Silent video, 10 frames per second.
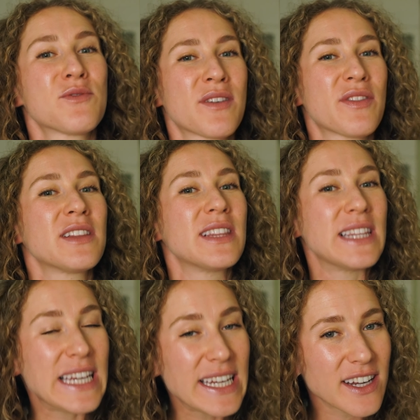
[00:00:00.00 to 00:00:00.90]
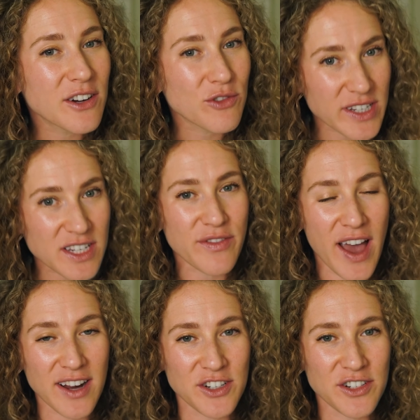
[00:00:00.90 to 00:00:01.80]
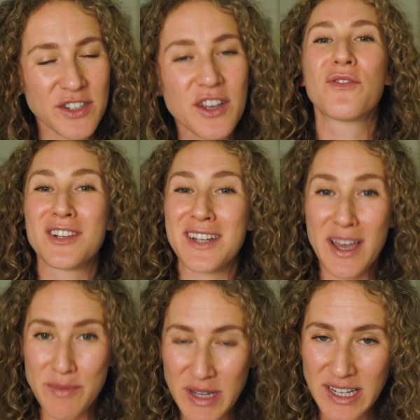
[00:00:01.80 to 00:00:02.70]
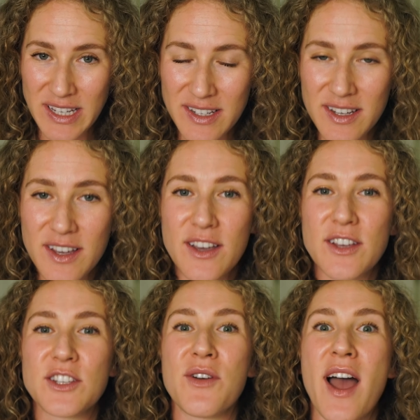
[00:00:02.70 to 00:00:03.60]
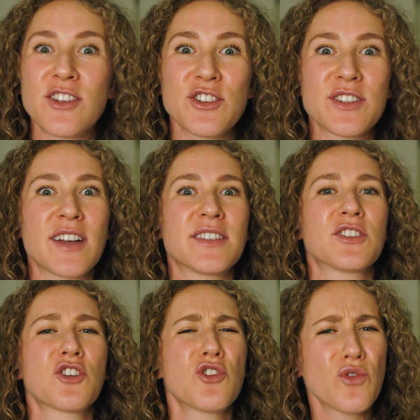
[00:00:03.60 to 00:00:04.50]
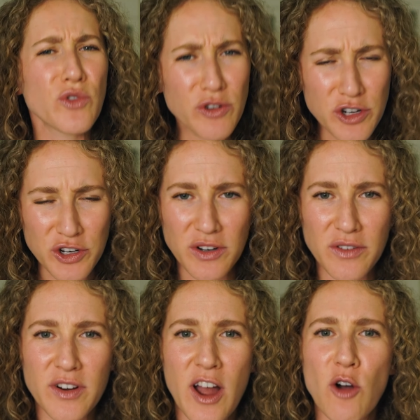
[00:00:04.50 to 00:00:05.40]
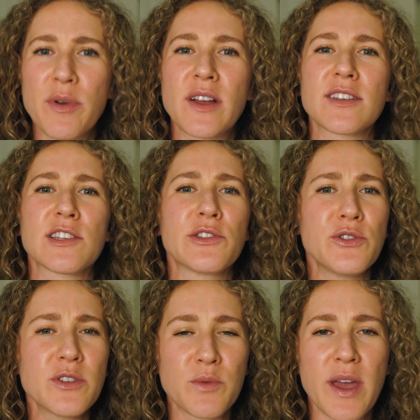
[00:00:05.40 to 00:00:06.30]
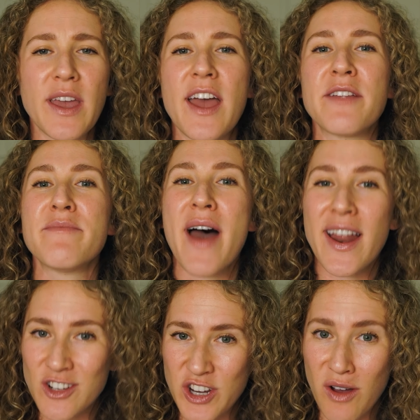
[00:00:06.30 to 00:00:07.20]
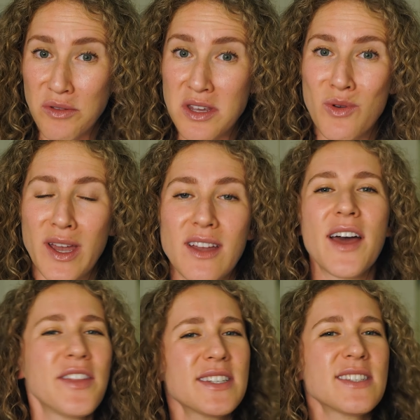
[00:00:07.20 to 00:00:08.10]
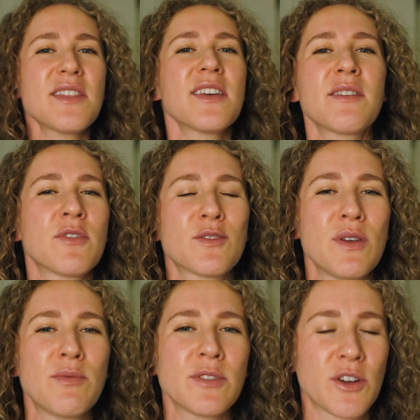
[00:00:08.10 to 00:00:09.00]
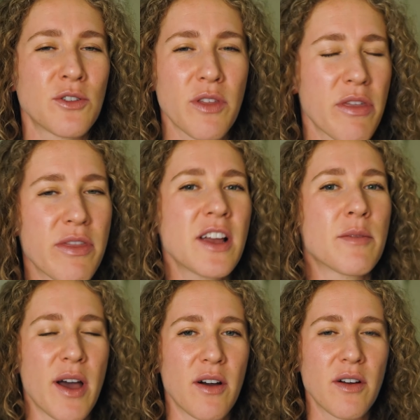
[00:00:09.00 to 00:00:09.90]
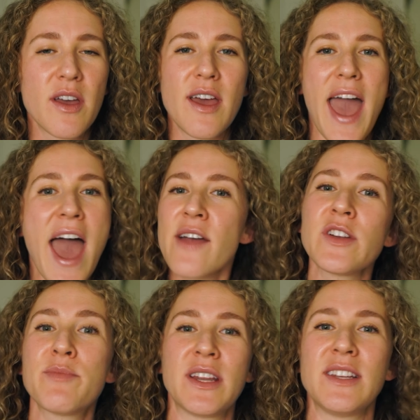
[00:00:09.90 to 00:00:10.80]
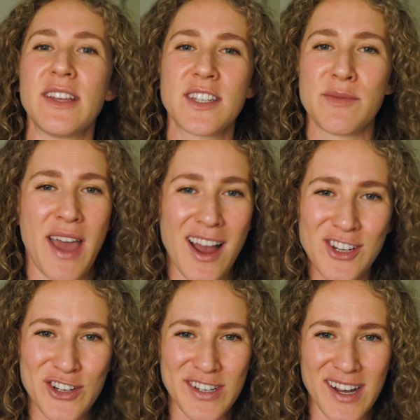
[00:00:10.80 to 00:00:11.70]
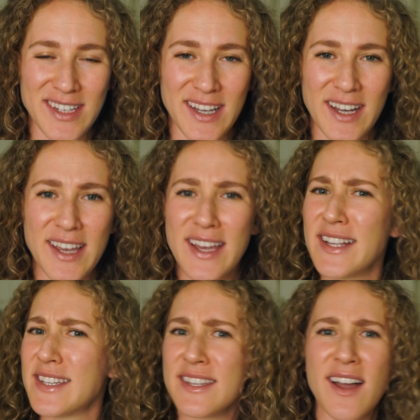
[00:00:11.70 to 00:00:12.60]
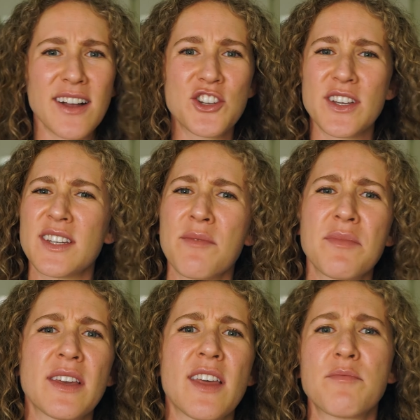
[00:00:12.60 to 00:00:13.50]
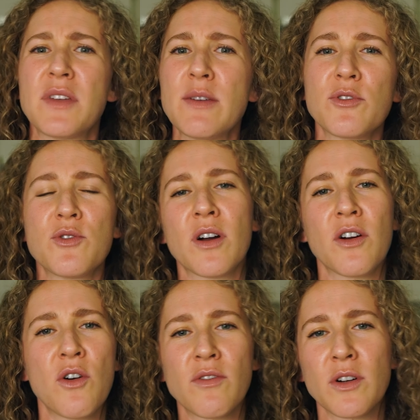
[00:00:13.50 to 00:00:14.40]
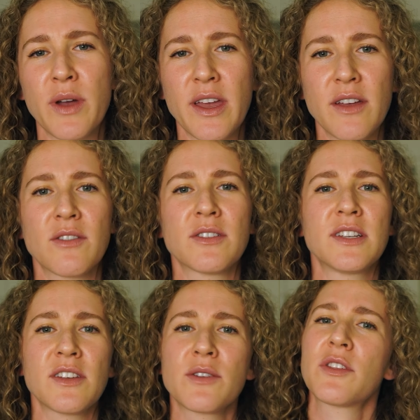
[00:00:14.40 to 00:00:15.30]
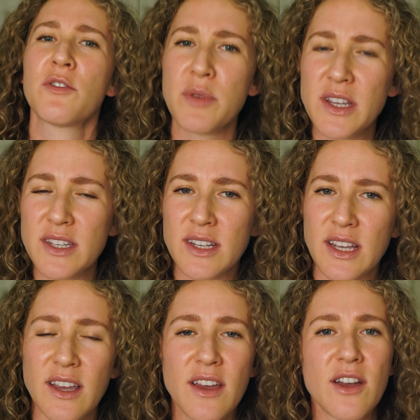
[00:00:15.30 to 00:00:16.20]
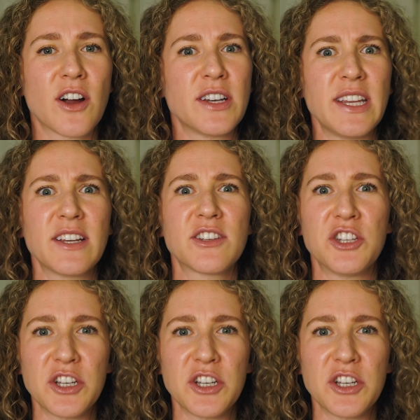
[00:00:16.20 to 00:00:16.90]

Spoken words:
is one of the leading risk factors for diabetes. So exercise is crucial for helping us lose weight and manage a healthy weight. And this is the thing most people don't think about. Everybody needs to be exercising. It's not just something that people who are overweight or dealing with obesity are needing to